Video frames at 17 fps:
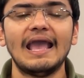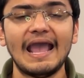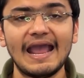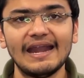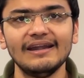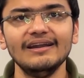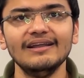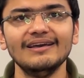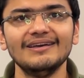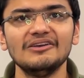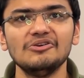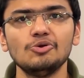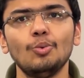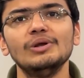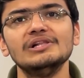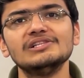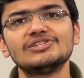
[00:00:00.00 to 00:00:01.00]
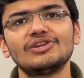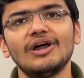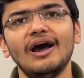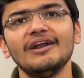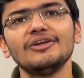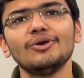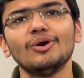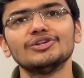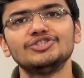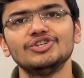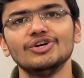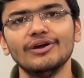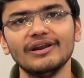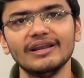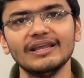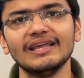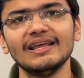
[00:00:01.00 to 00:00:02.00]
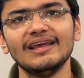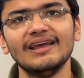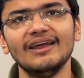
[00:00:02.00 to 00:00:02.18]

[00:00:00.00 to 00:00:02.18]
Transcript: and will start your journey